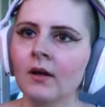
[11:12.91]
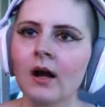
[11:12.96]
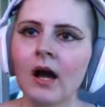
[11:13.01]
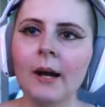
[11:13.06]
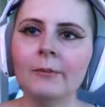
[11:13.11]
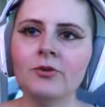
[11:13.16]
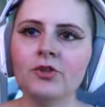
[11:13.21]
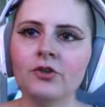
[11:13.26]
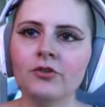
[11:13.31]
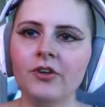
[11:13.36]

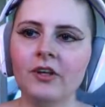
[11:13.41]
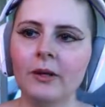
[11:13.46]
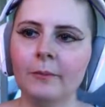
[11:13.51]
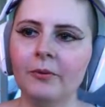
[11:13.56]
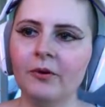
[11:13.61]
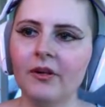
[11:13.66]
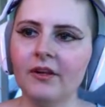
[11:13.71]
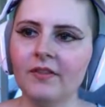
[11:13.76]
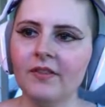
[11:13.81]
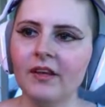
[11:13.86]
I'm choosing to
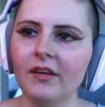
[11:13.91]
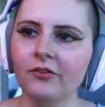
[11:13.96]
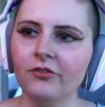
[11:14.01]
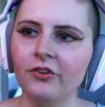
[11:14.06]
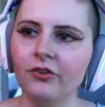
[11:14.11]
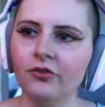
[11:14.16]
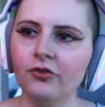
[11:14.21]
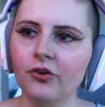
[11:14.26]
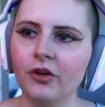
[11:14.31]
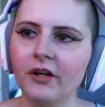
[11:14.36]
put in the
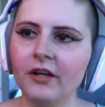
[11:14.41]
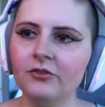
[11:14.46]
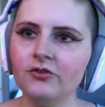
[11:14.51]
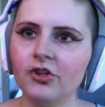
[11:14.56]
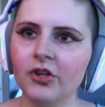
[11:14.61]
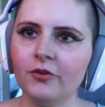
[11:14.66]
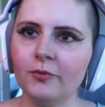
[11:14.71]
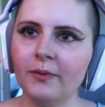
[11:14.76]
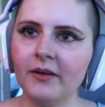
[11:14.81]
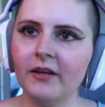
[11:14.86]
assist rod
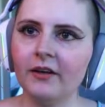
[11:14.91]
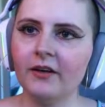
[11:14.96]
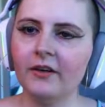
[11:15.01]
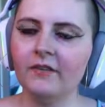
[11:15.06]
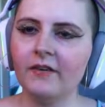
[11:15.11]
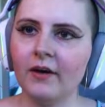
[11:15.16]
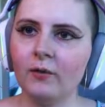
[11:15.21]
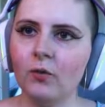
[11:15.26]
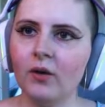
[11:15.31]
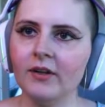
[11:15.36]
just because
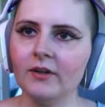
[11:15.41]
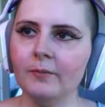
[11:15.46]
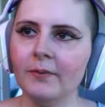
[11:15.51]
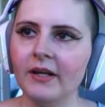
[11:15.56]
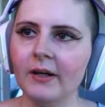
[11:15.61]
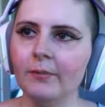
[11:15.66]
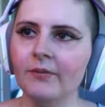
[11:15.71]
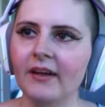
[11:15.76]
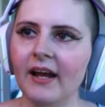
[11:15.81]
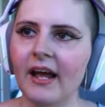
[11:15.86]
I want to be
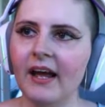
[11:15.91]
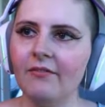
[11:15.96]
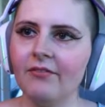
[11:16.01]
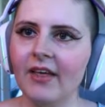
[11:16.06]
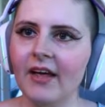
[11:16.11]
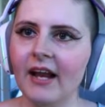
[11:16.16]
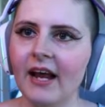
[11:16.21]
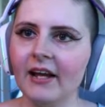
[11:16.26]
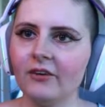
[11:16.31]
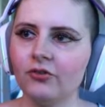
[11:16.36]
able to have
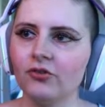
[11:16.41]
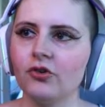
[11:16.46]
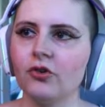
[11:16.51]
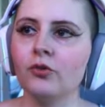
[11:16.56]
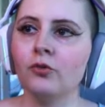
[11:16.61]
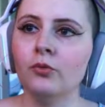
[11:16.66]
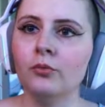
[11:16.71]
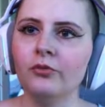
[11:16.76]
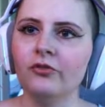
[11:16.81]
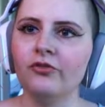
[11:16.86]
that extra
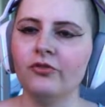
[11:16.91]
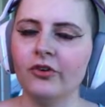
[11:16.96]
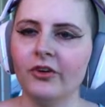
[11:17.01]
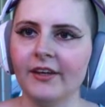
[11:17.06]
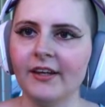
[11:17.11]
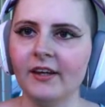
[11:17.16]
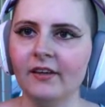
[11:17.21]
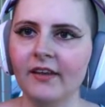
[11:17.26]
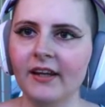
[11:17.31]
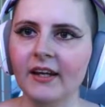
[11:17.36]
oomph for
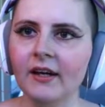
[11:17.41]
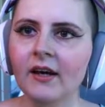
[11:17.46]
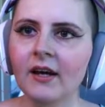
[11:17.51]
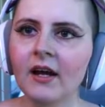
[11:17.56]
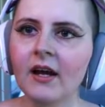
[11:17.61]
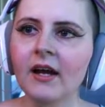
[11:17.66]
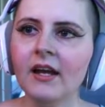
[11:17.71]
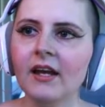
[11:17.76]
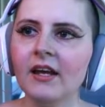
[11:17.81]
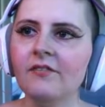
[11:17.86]
healing,
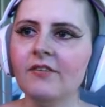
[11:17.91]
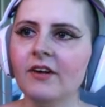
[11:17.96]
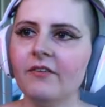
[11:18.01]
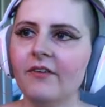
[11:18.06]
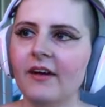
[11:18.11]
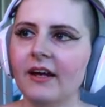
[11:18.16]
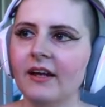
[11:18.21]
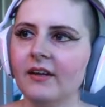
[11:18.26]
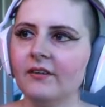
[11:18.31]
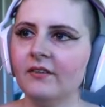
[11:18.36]
even if
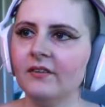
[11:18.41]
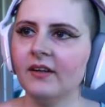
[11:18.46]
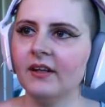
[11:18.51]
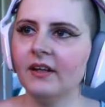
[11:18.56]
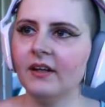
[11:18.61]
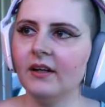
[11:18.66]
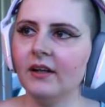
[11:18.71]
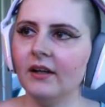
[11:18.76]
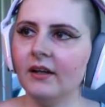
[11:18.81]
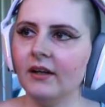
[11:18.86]
I
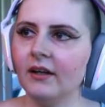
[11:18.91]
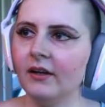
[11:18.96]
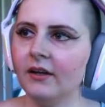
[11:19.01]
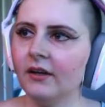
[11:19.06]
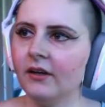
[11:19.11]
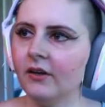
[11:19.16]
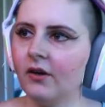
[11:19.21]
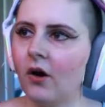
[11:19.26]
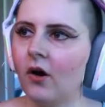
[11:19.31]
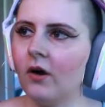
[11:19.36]
get
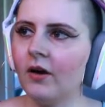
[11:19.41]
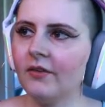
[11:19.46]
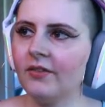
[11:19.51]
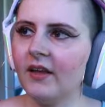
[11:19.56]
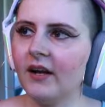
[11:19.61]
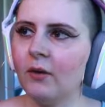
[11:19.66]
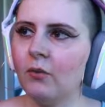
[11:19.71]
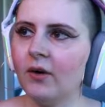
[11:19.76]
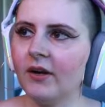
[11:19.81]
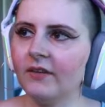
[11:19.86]
a card
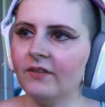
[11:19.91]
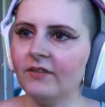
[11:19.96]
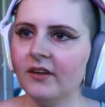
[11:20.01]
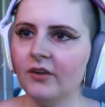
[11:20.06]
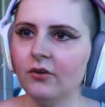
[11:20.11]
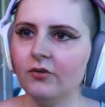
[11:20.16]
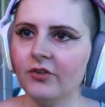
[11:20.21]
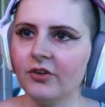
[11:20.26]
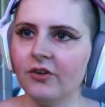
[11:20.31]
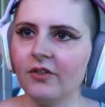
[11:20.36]
that I want to send
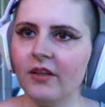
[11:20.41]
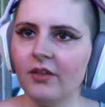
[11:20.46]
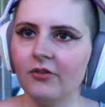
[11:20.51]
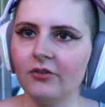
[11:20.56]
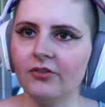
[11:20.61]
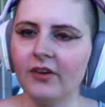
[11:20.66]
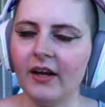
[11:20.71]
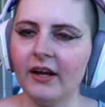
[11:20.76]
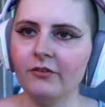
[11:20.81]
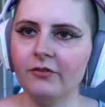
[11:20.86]
over to the other
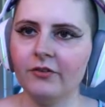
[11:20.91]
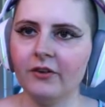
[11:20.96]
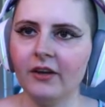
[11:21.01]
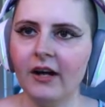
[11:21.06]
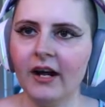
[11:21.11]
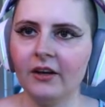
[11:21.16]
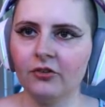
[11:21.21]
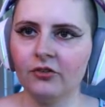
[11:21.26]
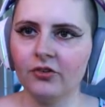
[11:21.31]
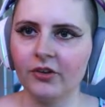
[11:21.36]
side for
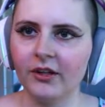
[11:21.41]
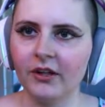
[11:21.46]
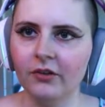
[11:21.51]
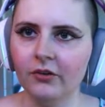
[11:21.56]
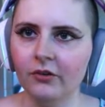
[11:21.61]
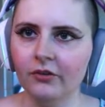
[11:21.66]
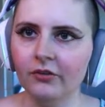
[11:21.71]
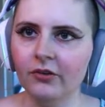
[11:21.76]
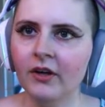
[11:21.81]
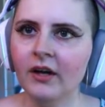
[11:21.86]
extra
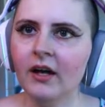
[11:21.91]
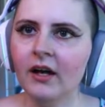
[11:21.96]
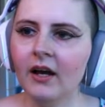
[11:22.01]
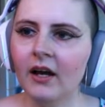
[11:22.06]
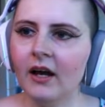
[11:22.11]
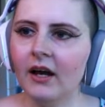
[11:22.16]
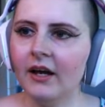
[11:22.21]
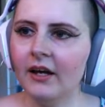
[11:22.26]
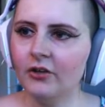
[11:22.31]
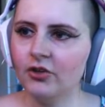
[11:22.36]
heals,
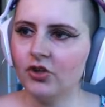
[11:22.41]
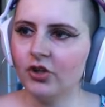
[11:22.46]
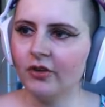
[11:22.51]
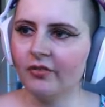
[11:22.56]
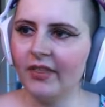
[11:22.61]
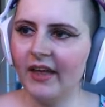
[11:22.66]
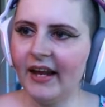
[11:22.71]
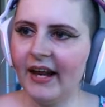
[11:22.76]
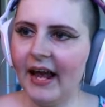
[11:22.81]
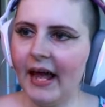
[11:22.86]
should
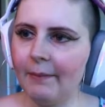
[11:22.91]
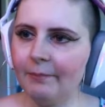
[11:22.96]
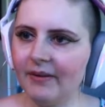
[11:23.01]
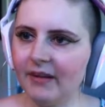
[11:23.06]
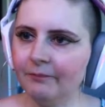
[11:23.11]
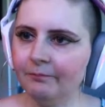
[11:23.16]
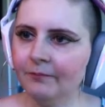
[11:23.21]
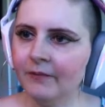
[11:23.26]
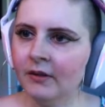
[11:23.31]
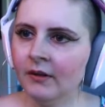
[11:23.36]
that
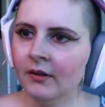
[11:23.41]
happen.